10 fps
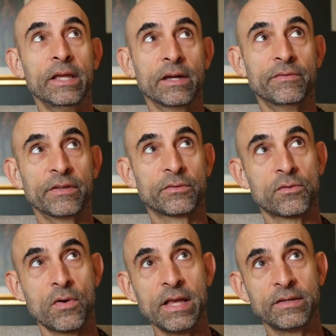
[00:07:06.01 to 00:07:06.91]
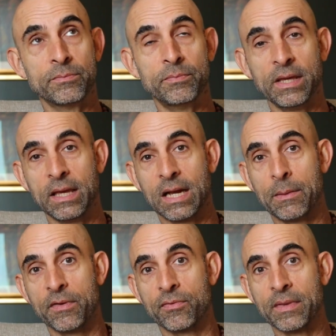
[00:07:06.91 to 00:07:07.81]
You have this Christ being
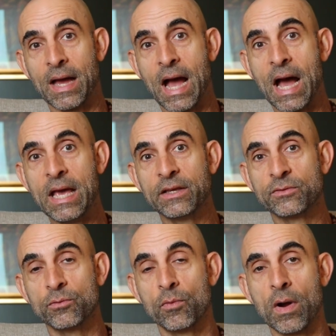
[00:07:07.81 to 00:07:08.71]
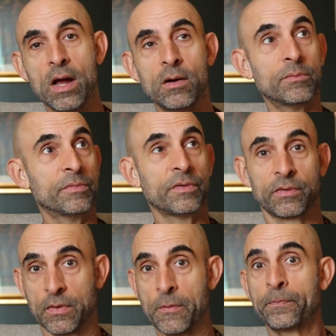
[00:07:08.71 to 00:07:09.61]
coming from the highest realms